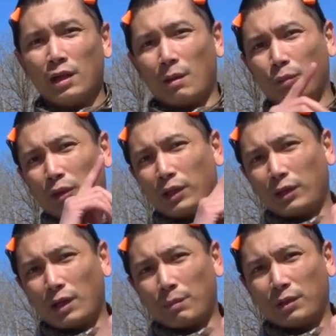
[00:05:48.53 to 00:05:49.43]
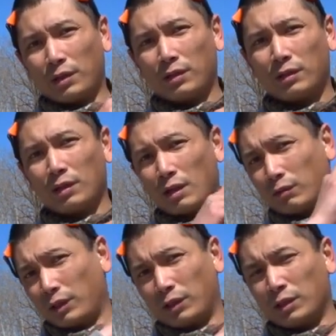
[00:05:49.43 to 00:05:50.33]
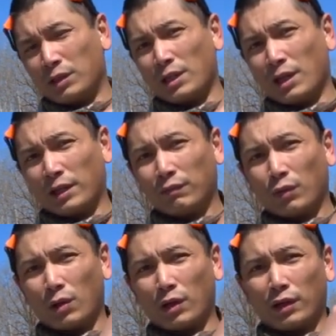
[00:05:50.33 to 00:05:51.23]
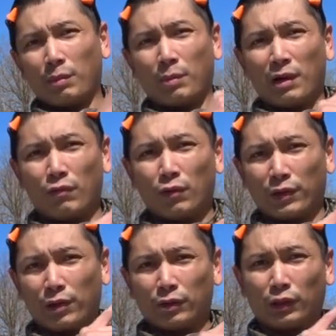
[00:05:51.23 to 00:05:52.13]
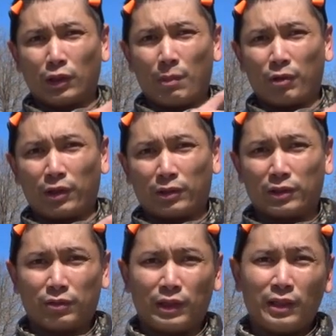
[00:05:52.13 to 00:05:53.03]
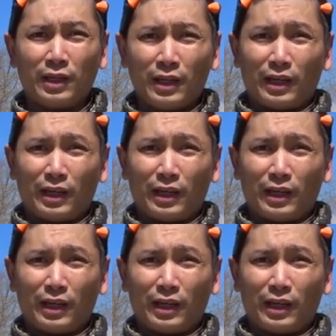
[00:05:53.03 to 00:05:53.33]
I'll put it up here in the uh, info card up above over here on the top right of your screen.